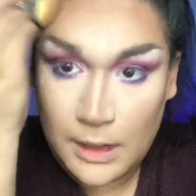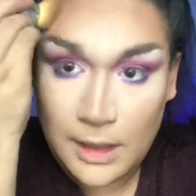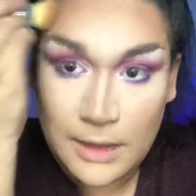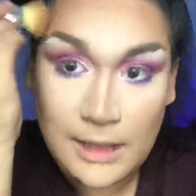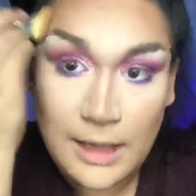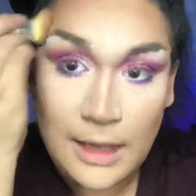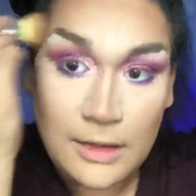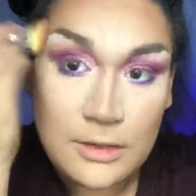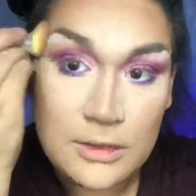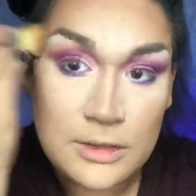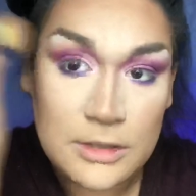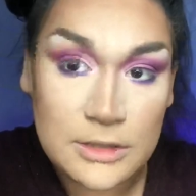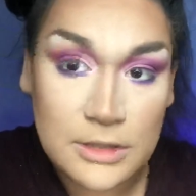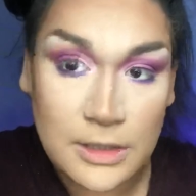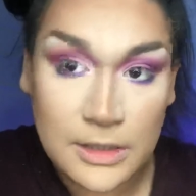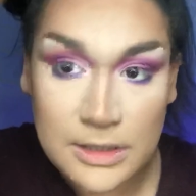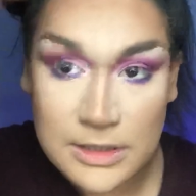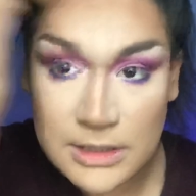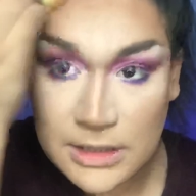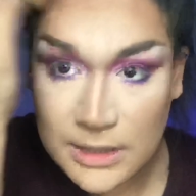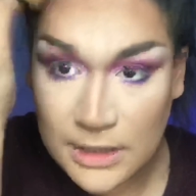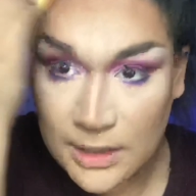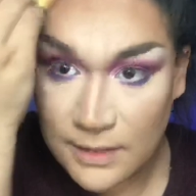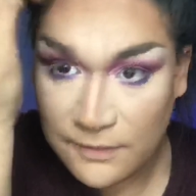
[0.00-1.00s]
that'll start
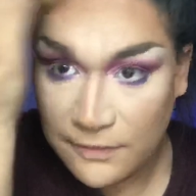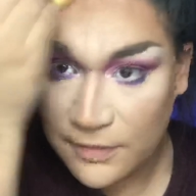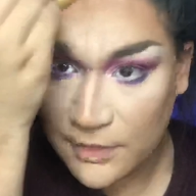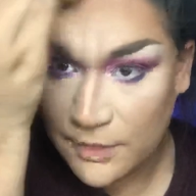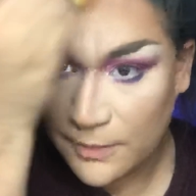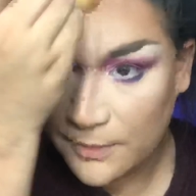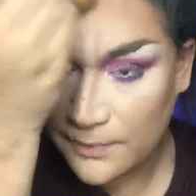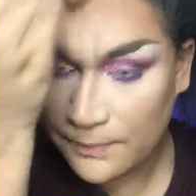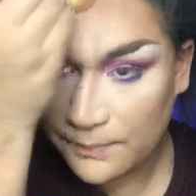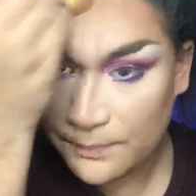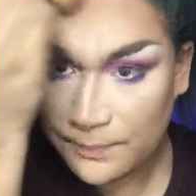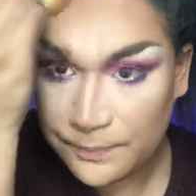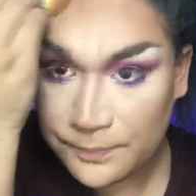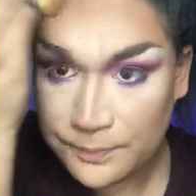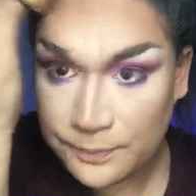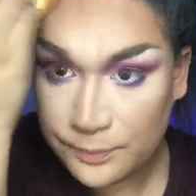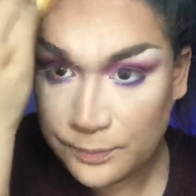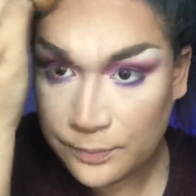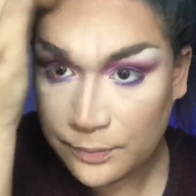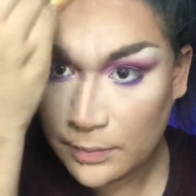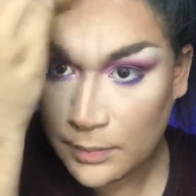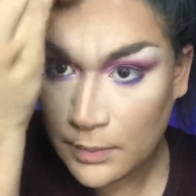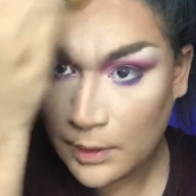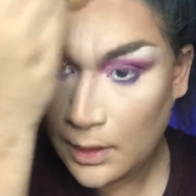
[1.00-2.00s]
to give you
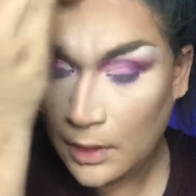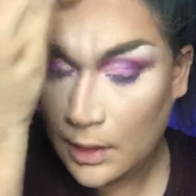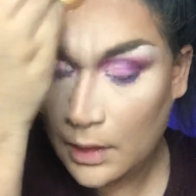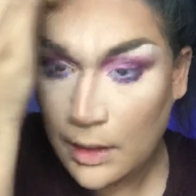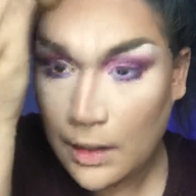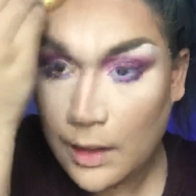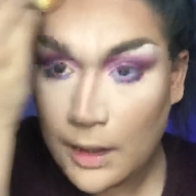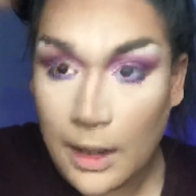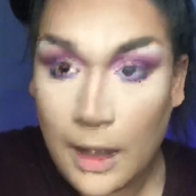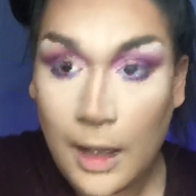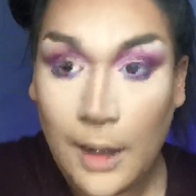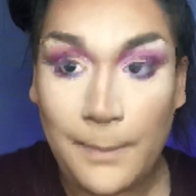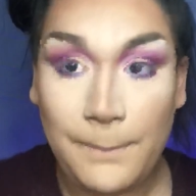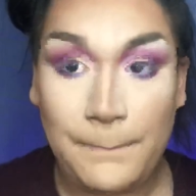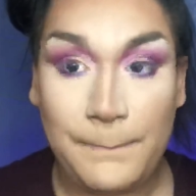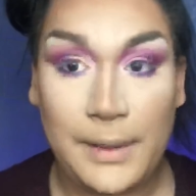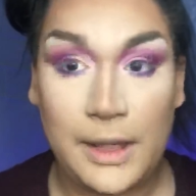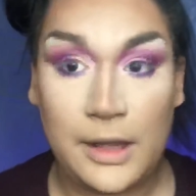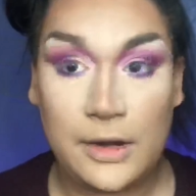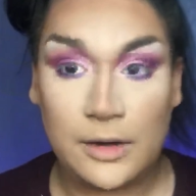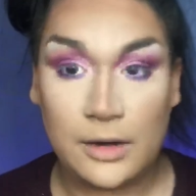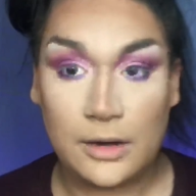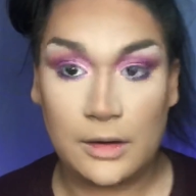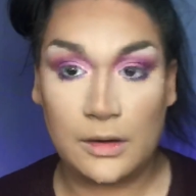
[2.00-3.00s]
a
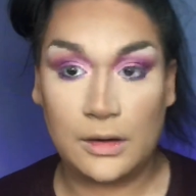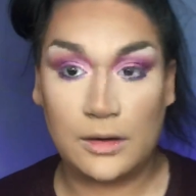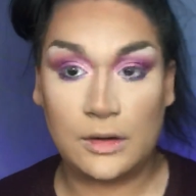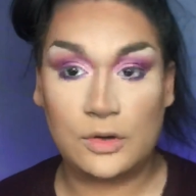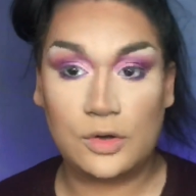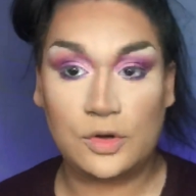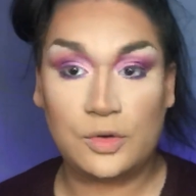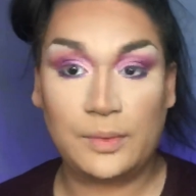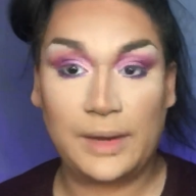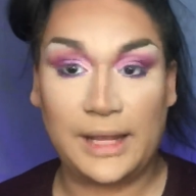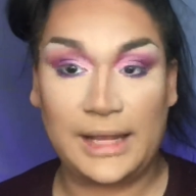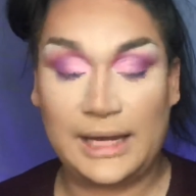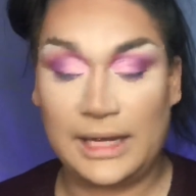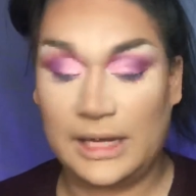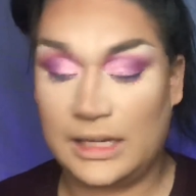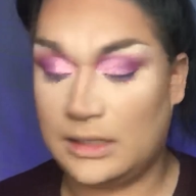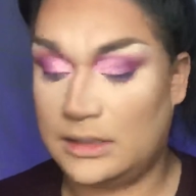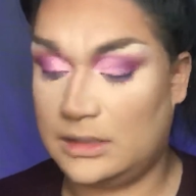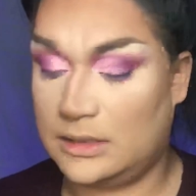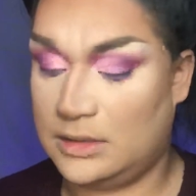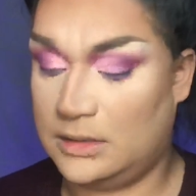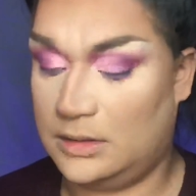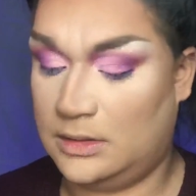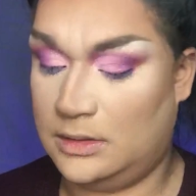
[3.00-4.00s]
better gradient.